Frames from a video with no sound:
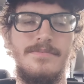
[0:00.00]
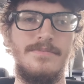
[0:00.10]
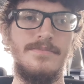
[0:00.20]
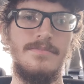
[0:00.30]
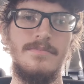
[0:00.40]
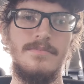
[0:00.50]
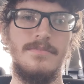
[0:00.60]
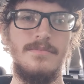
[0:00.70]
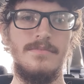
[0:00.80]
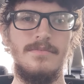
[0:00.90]

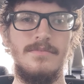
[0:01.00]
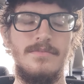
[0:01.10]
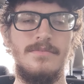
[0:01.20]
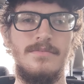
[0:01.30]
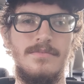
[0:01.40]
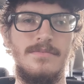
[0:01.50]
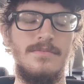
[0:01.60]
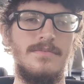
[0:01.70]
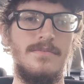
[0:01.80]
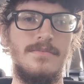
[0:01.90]

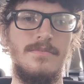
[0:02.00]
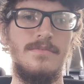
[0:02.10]
(no one is talking)